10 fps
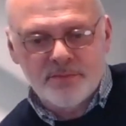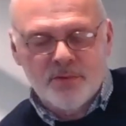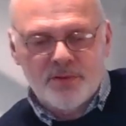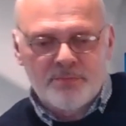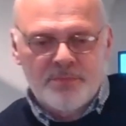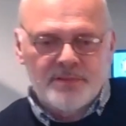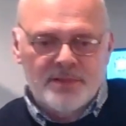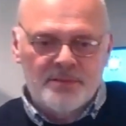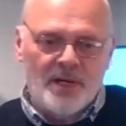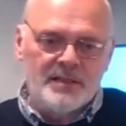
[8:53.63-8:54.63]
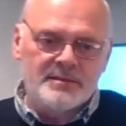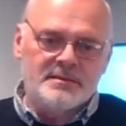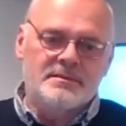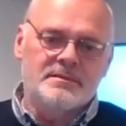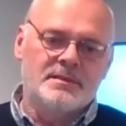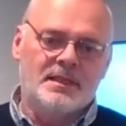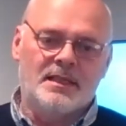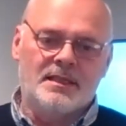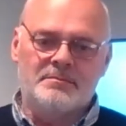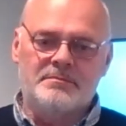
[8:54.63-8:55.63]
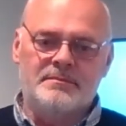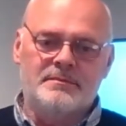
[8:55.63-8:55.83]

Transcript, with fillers: what the, the button um,